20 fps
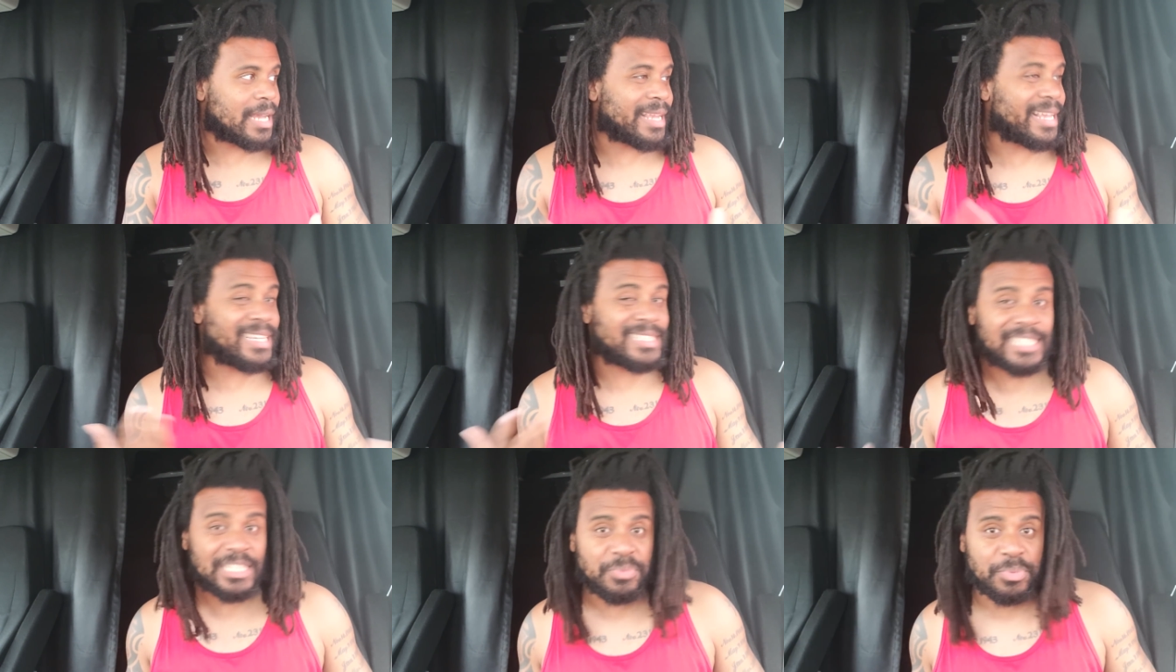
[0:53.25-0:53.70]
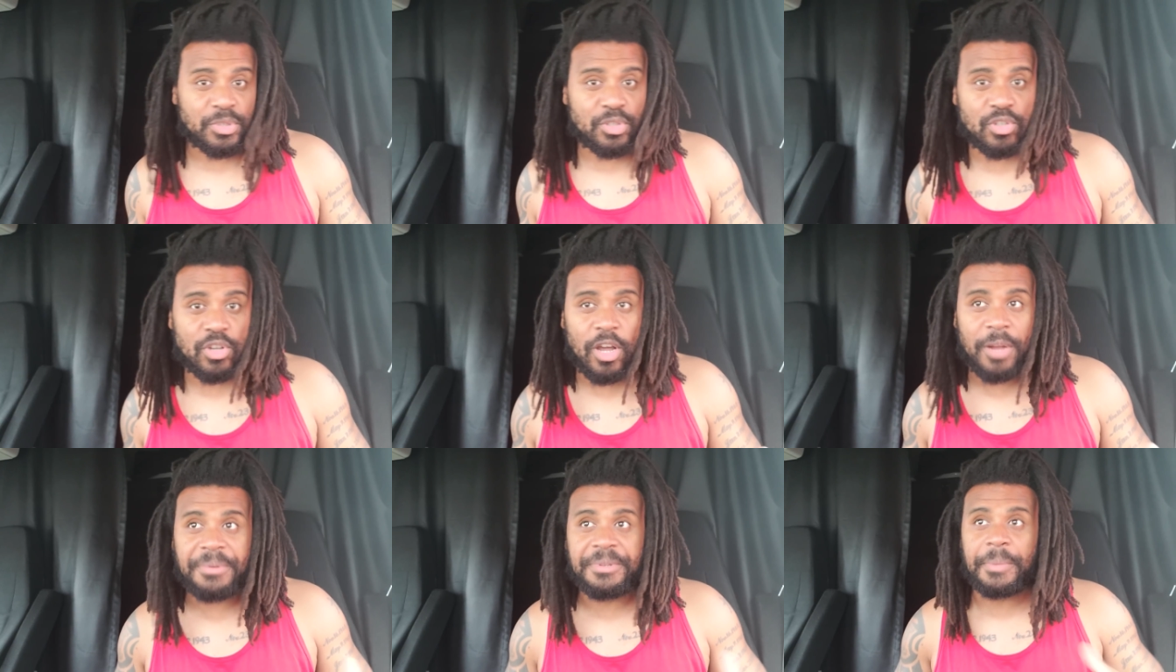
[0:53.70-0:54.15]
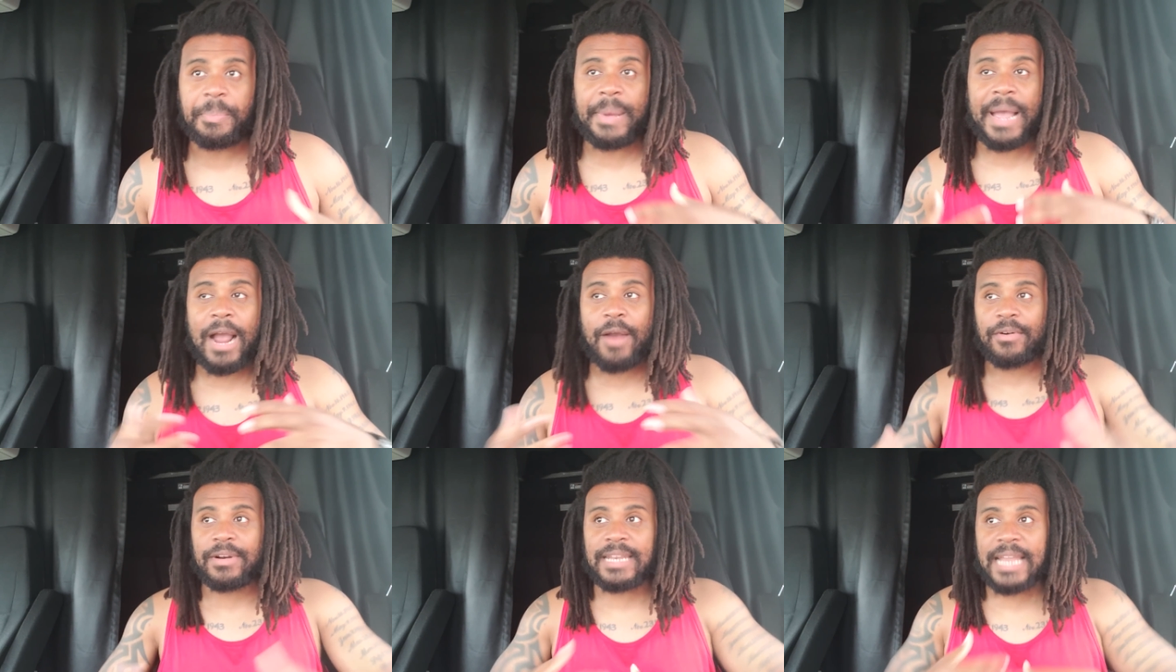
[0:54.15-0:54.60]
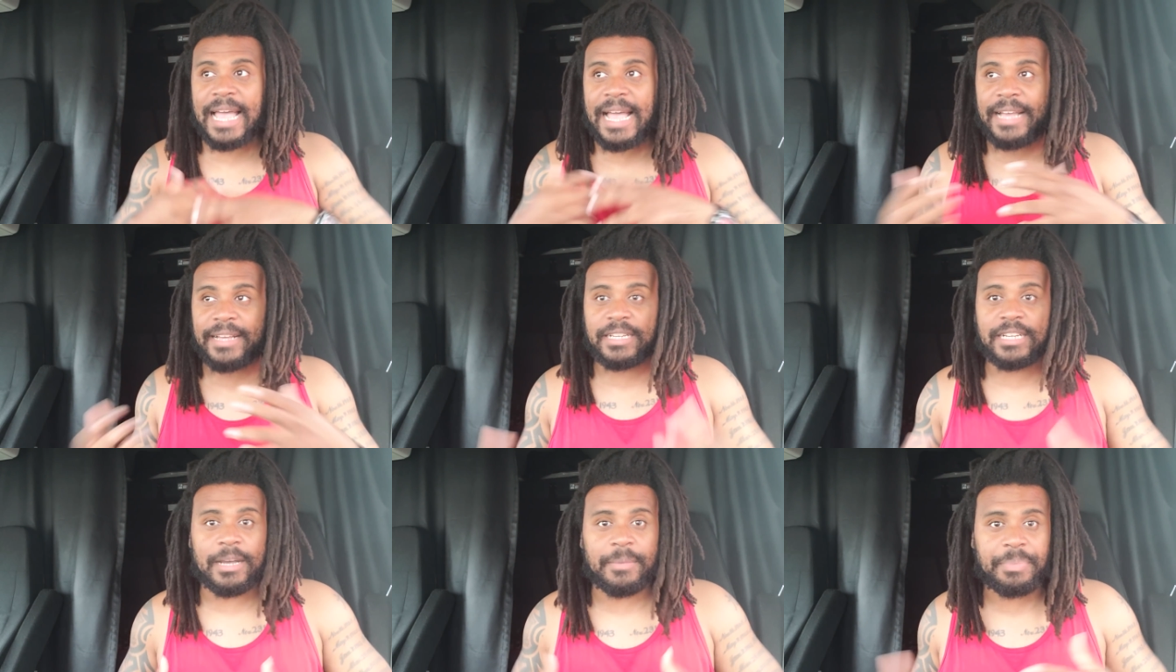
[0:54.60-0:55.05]
I guess that's what you call them, the power
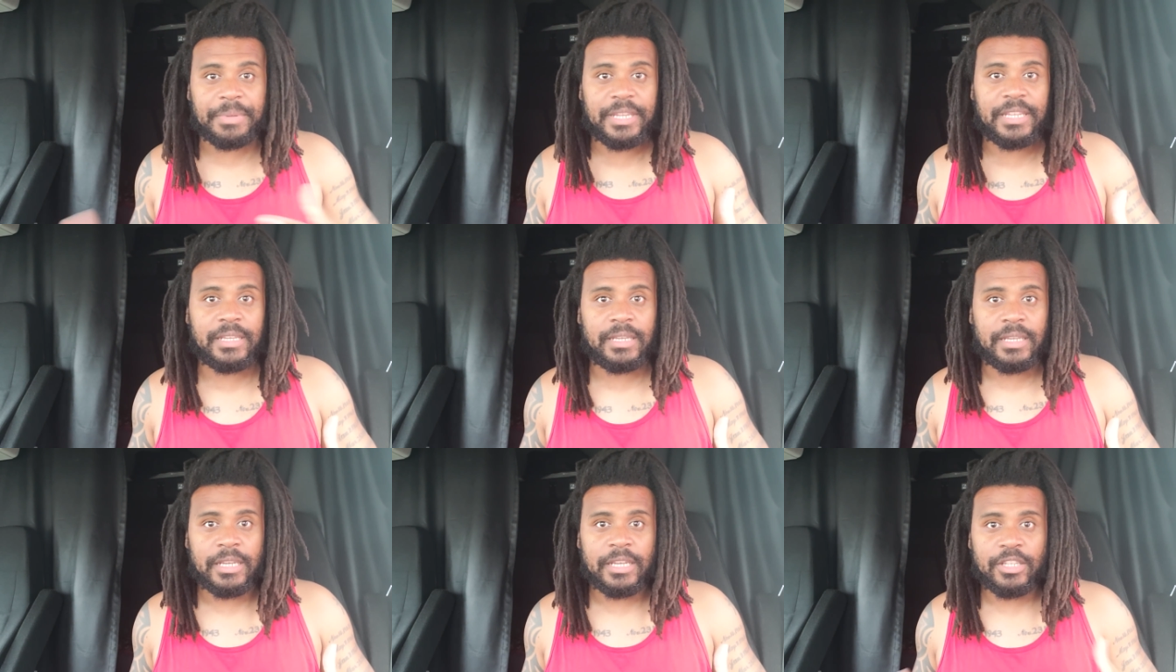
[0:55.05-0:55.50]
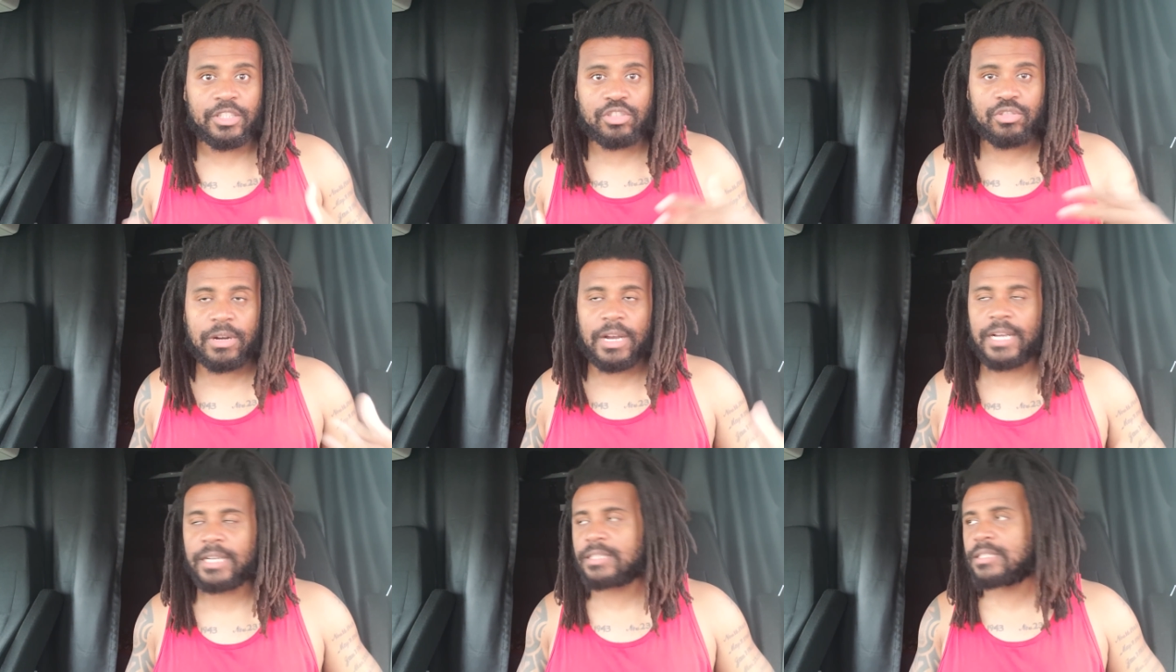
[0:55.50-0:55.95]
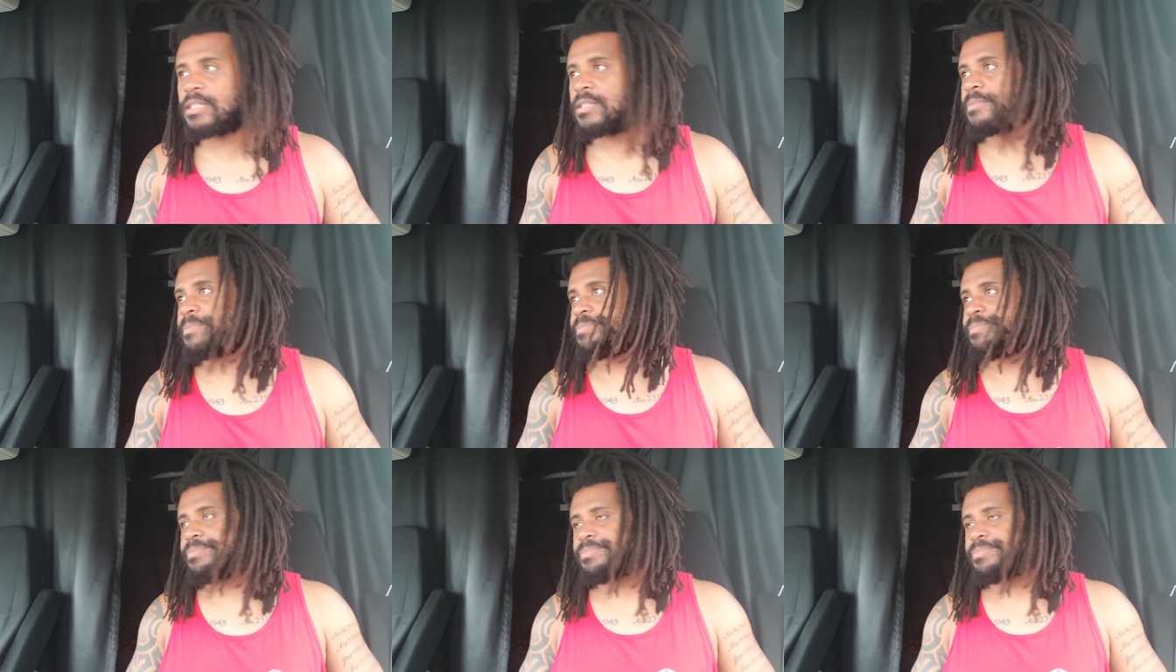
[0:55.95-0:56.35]
line company trucks.